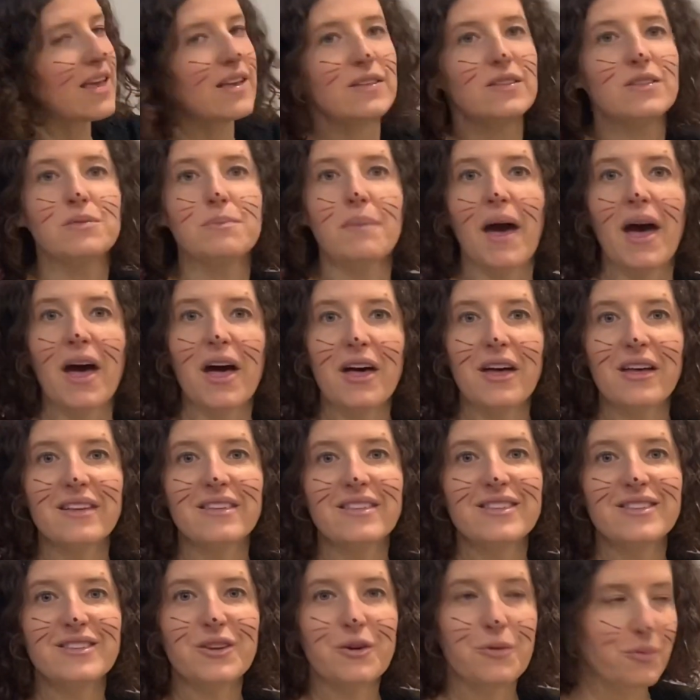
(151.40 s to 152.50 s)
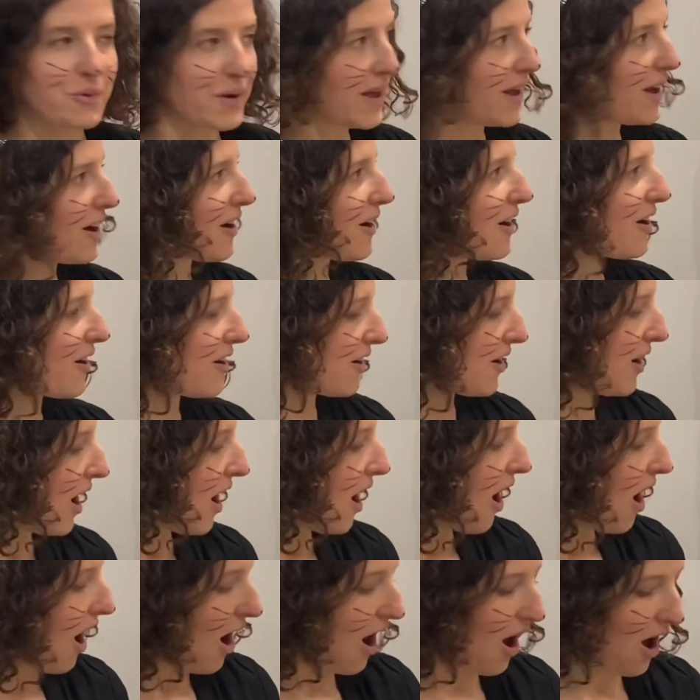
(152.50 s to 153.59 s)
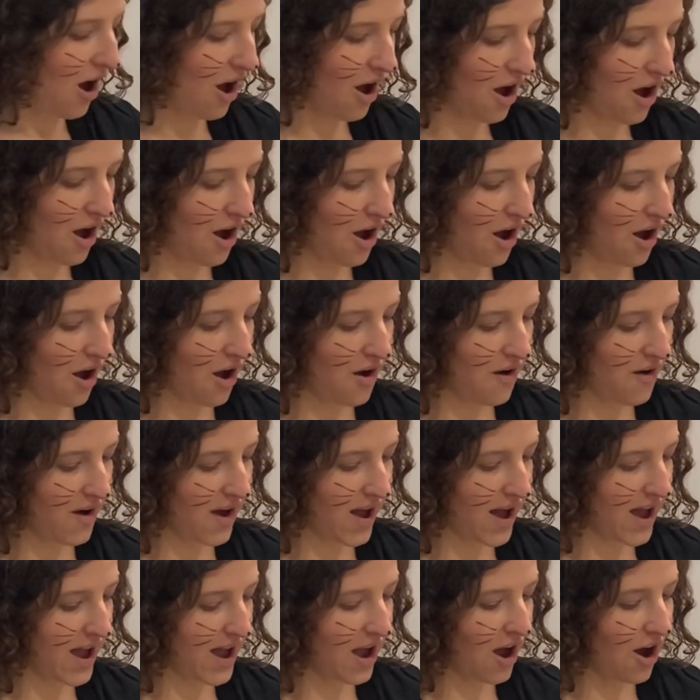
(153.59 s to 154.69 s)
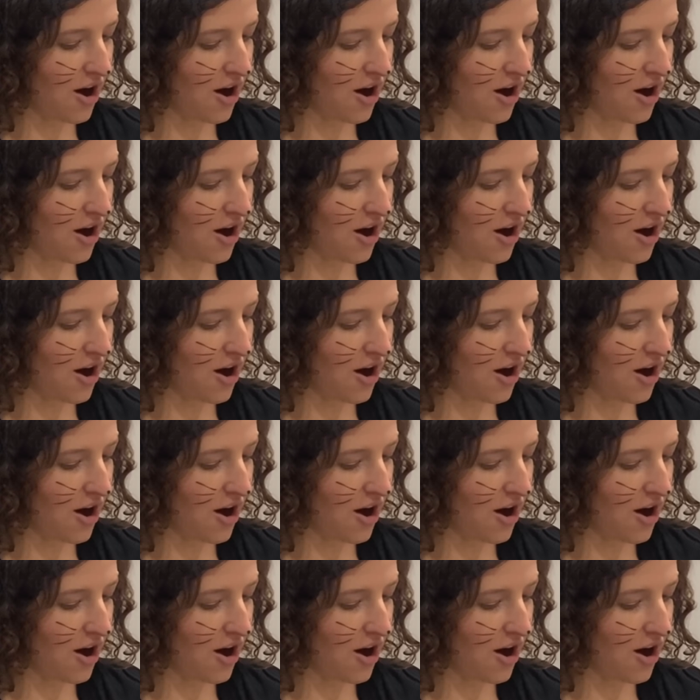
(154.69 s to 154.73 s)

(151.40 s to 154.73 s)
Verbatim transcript: Spell square. All right.